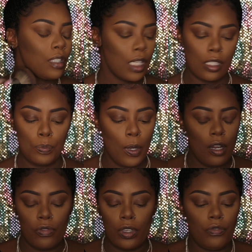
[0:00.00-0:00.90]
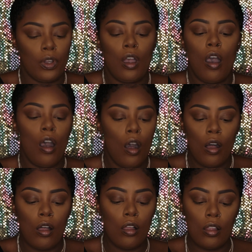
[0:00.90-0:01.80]
It's perfect for
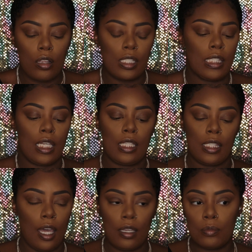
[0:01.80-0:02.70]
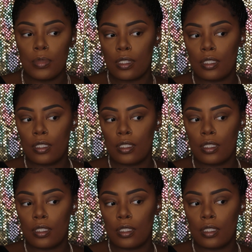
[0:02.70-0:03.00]
all skin types.